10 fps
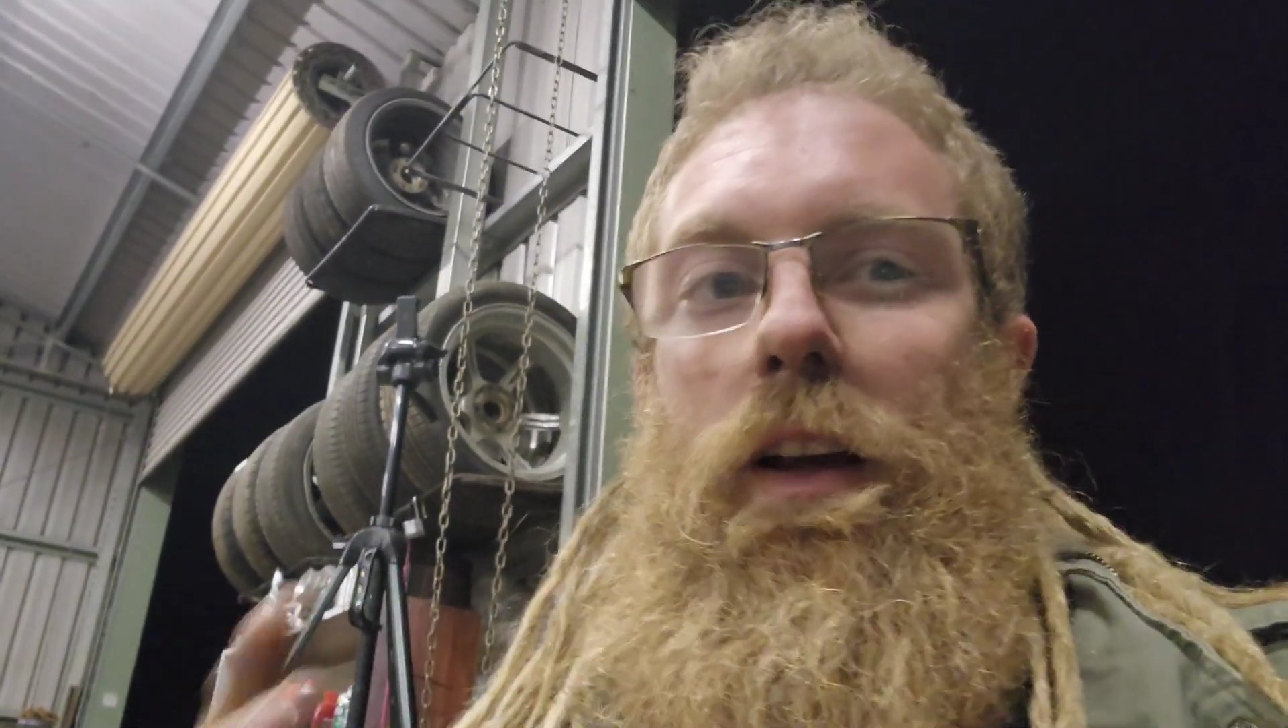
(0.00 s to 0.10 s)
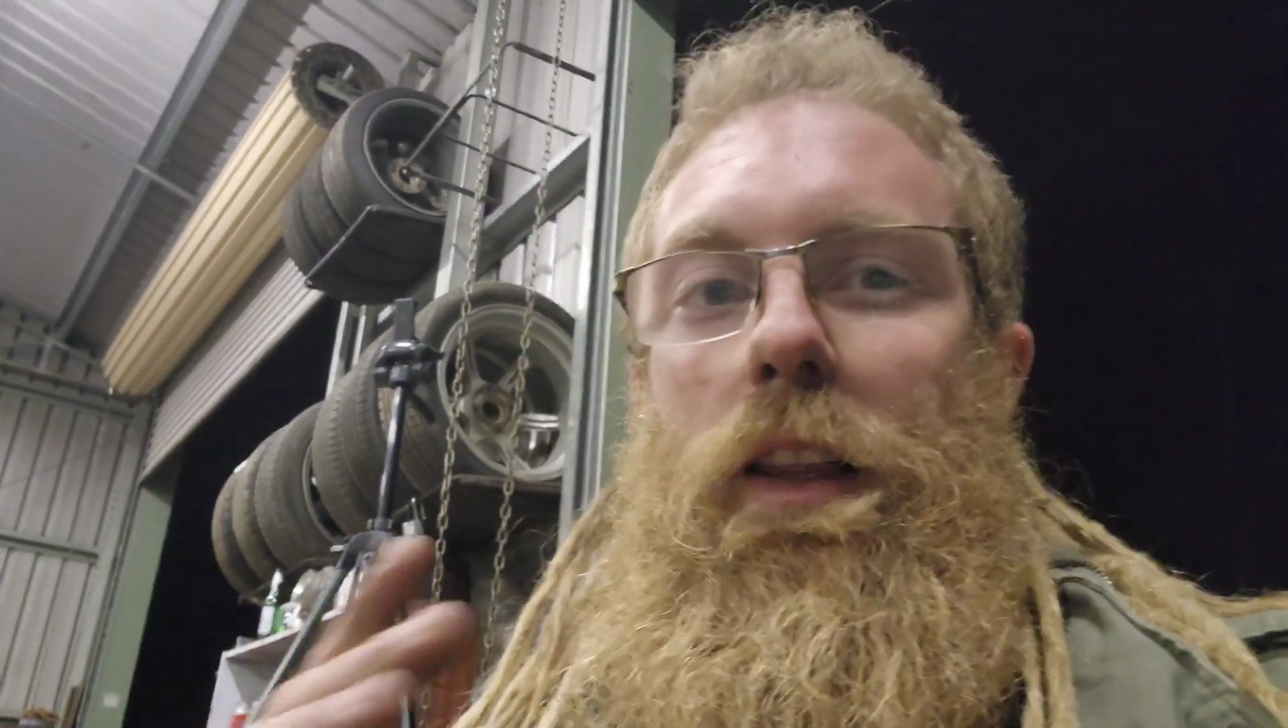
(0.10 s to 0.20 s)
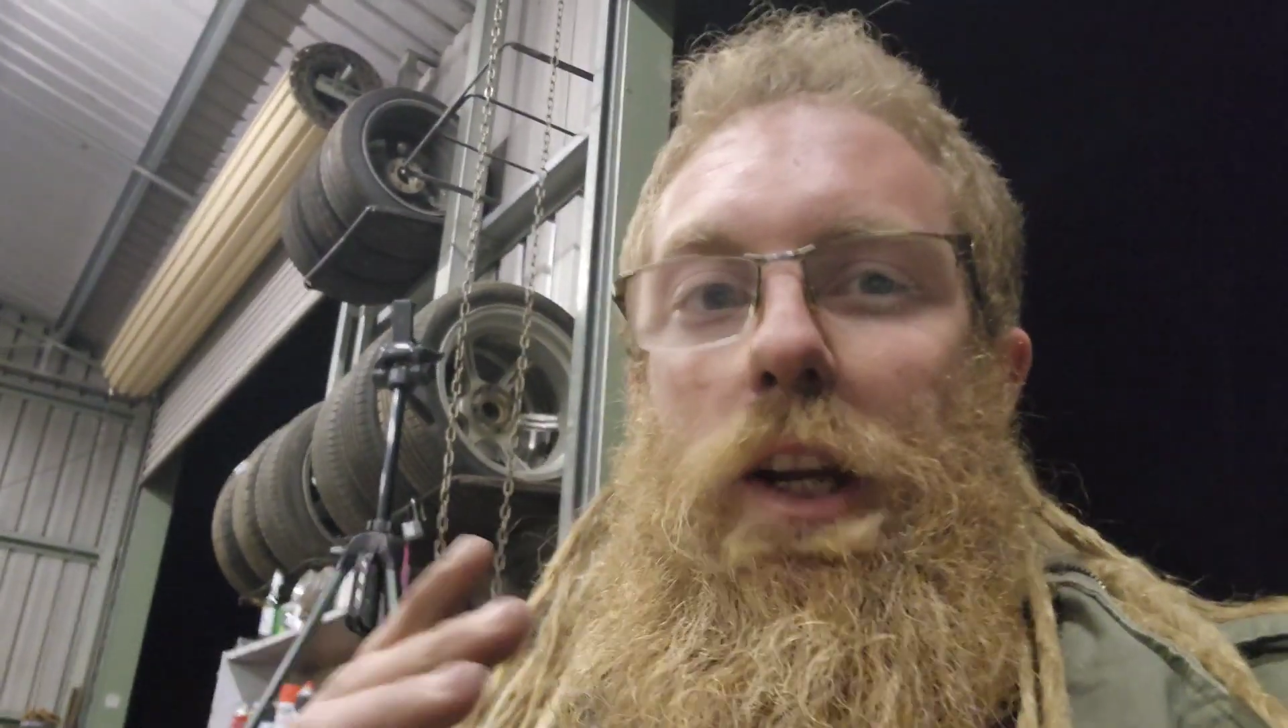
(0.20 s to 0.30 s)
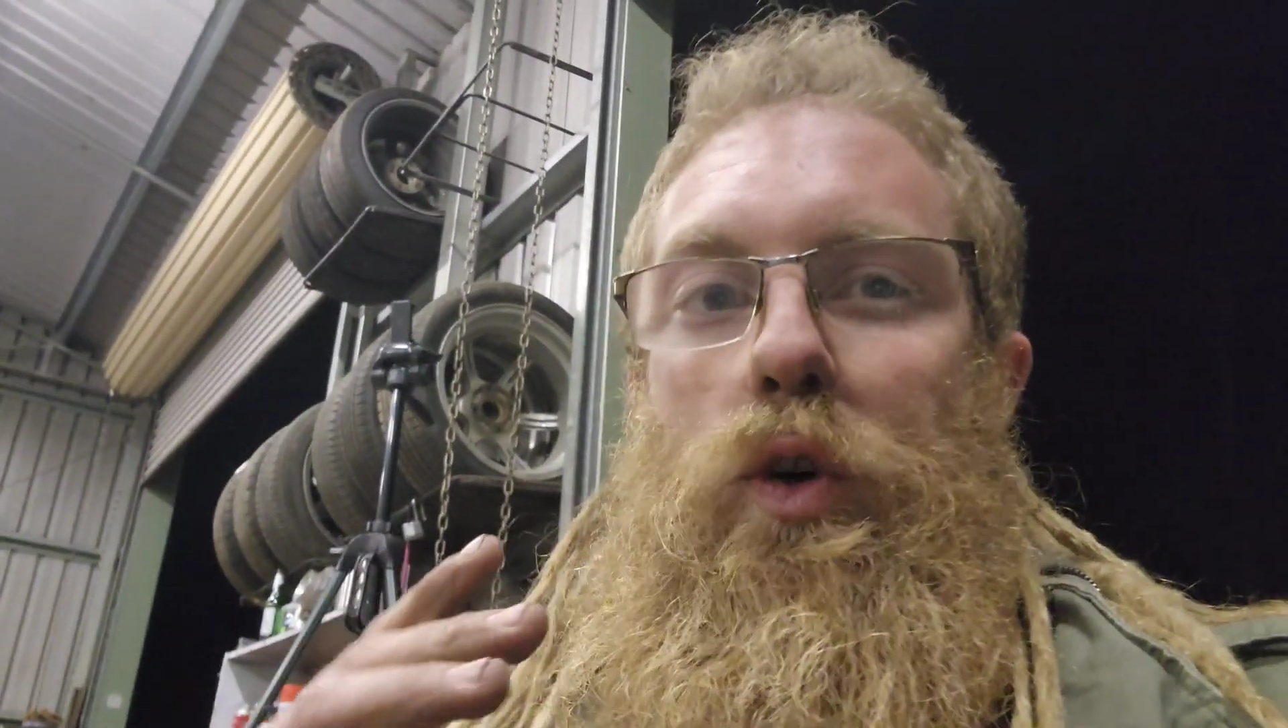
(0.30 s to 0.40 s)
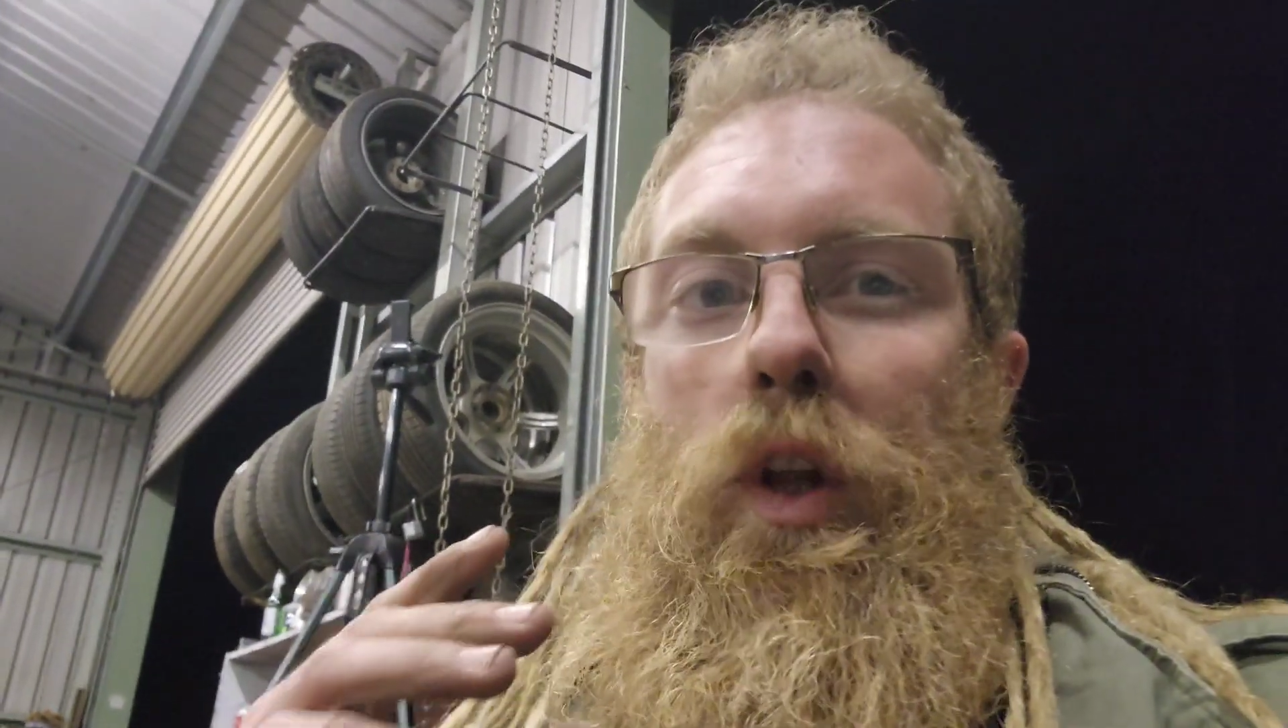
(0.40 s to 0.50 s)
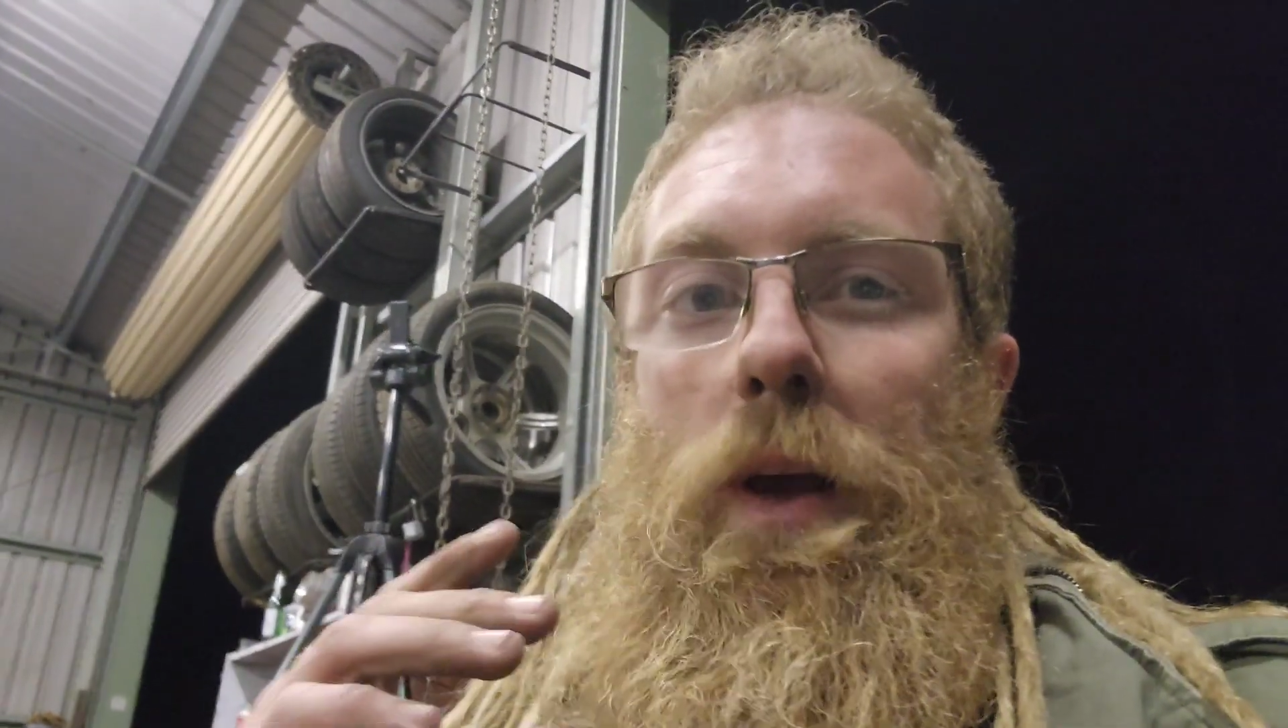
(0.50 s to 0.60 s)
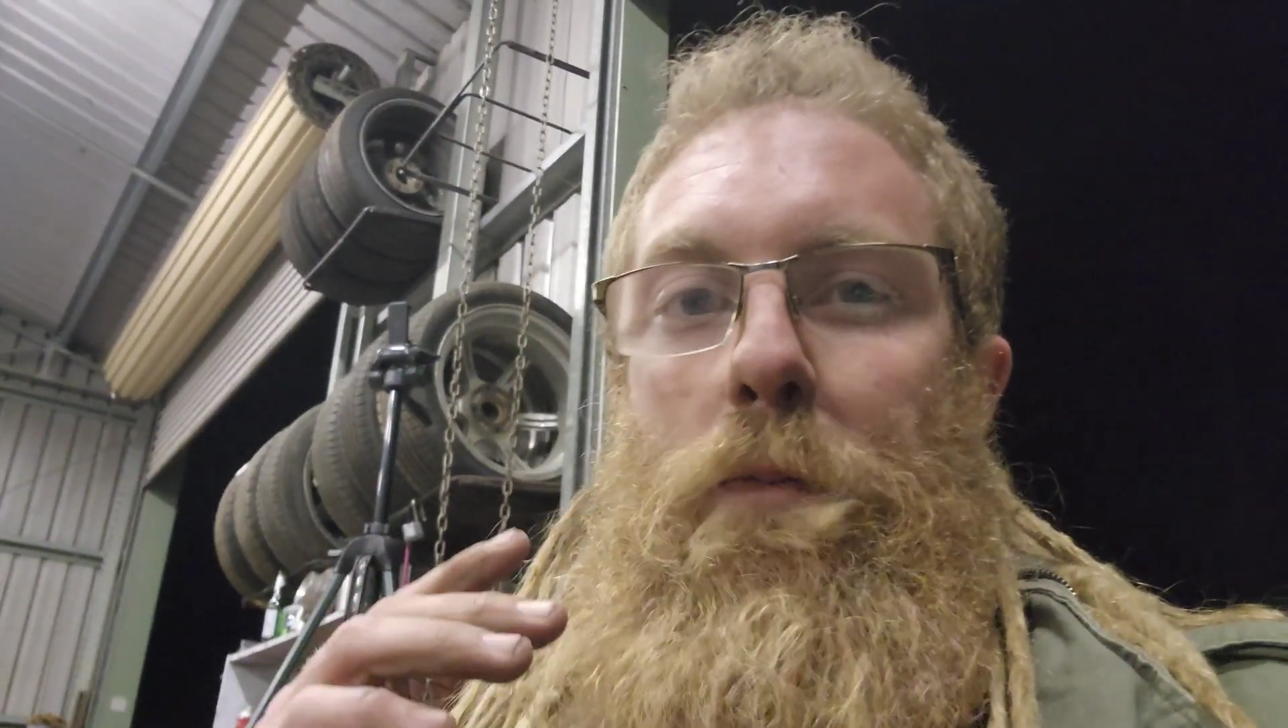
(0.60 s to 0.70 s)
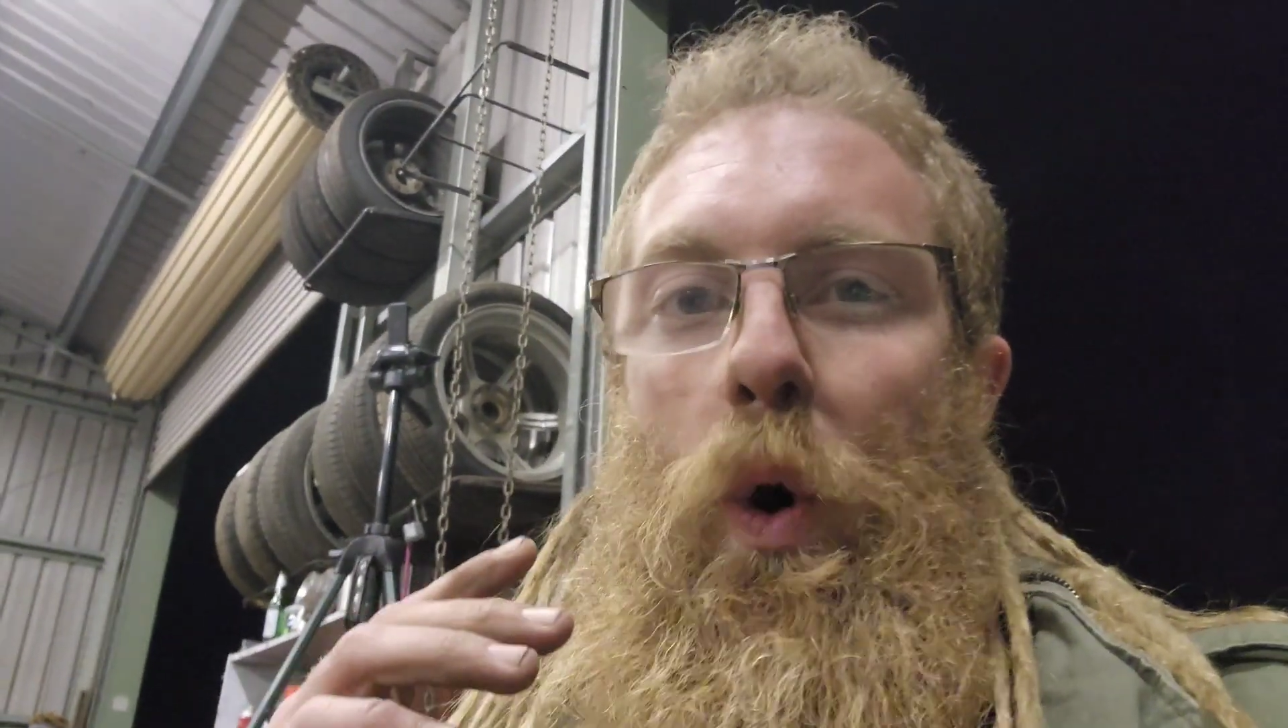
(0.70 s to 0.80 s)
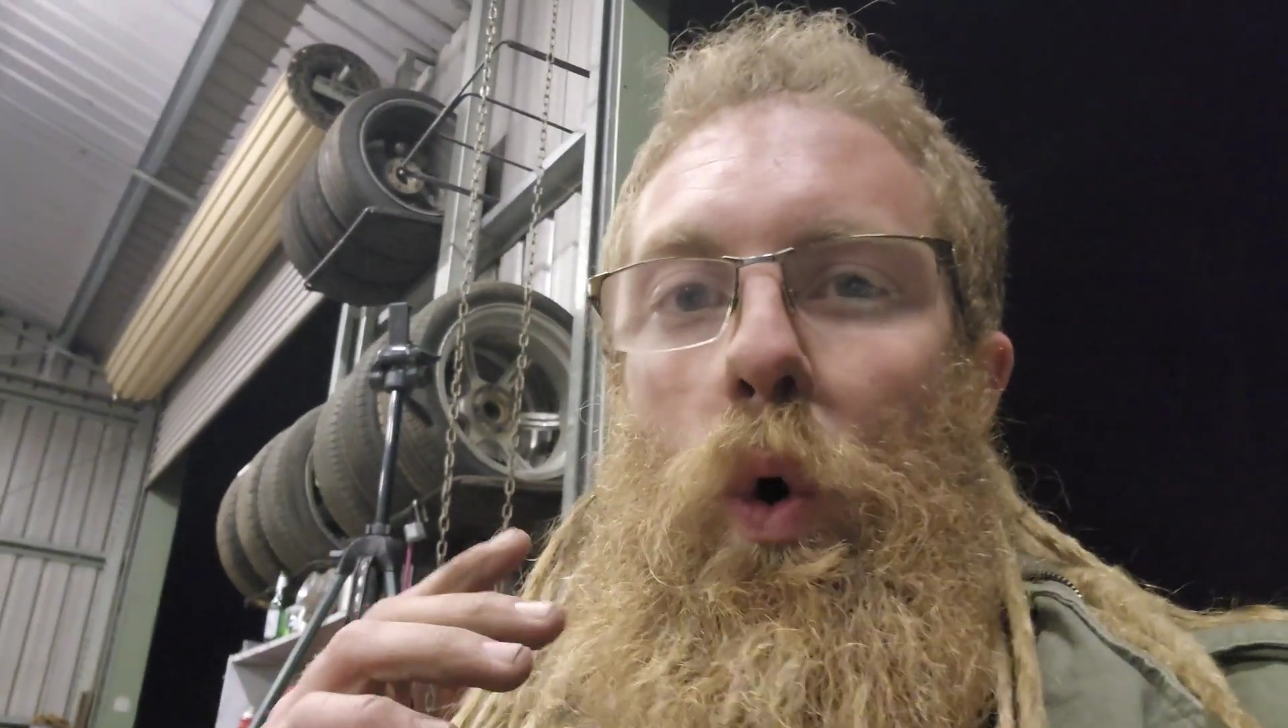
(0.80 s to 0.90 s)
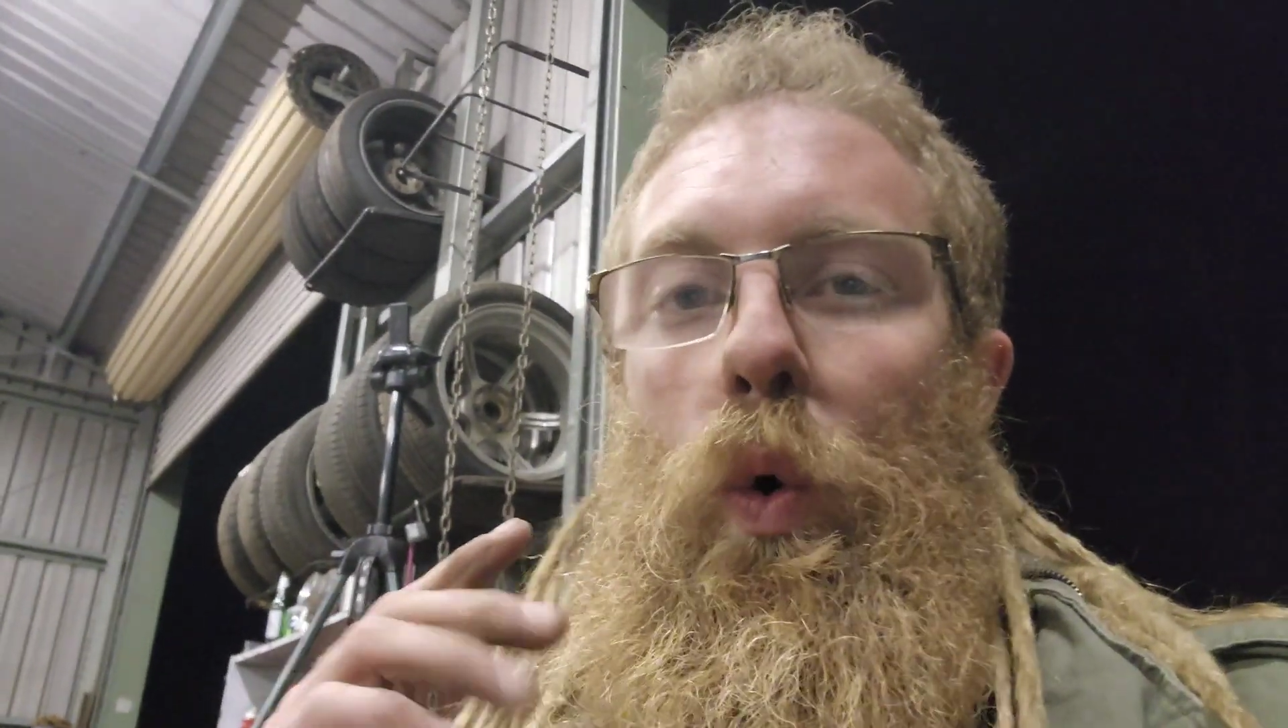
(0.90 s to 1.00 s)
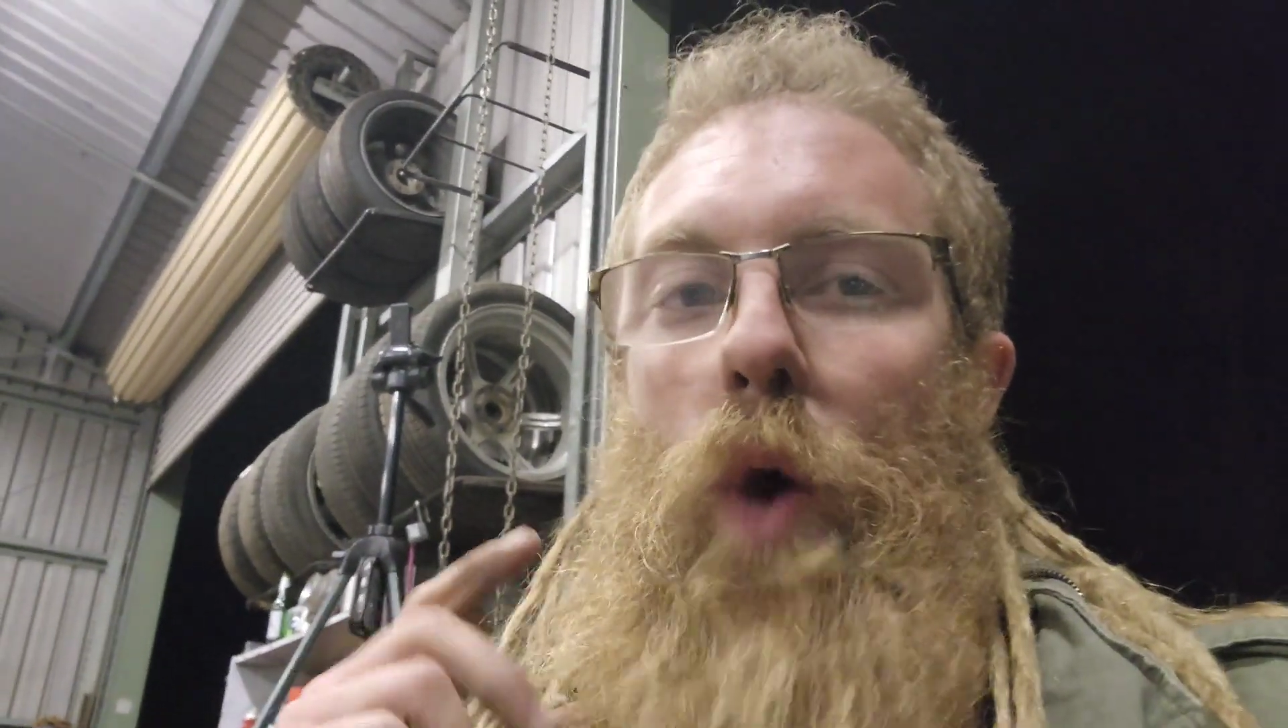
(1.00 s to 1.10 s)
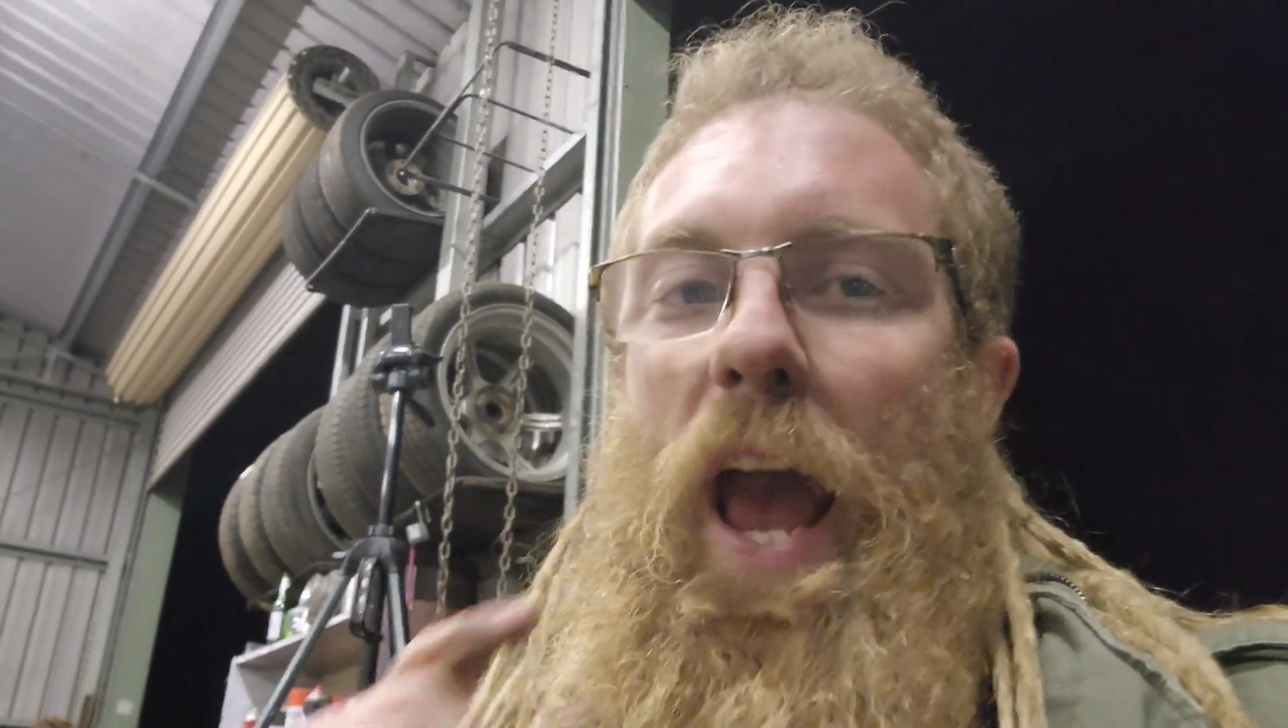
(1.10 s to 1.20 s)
literally pull